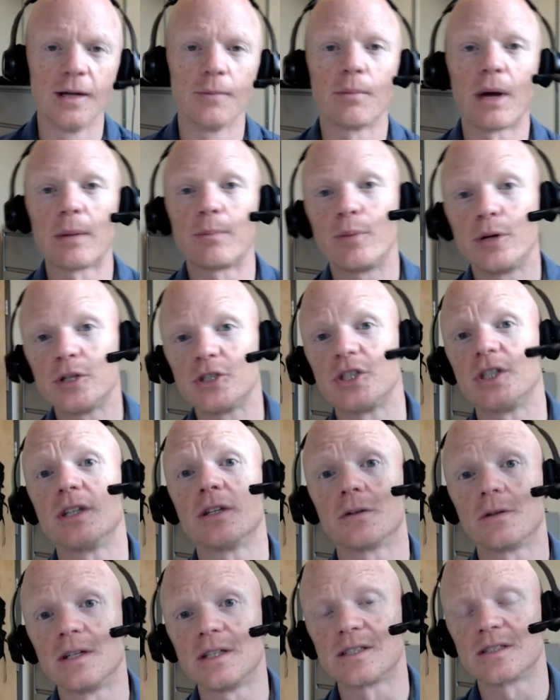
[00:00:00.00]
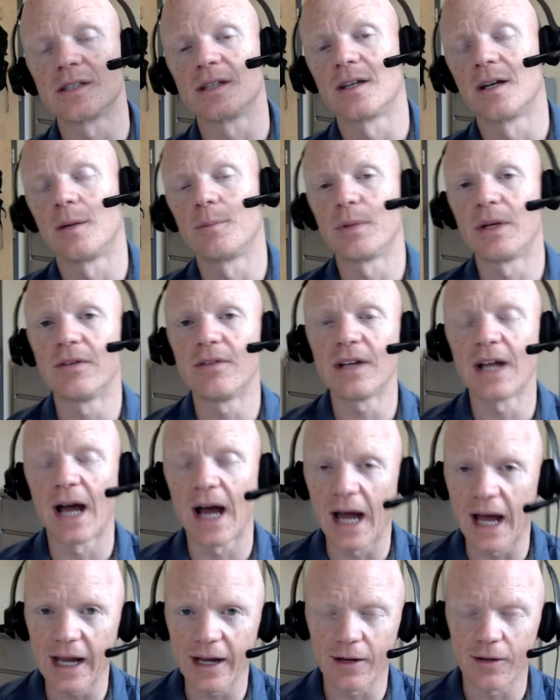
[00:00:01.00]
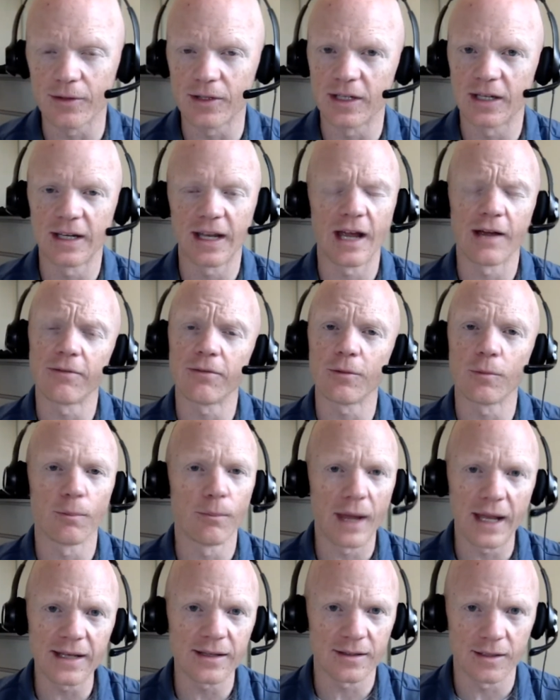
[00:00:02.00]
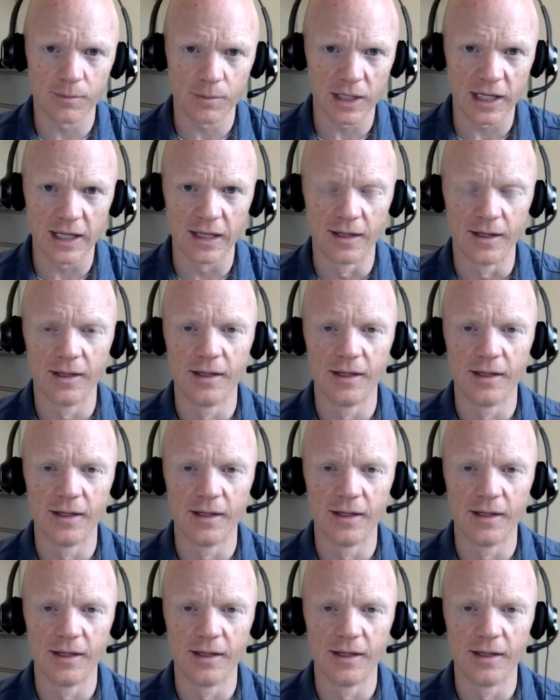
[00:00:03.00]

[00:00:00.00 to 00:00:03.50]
by pushing their insulin up even higher than it ever meant to be,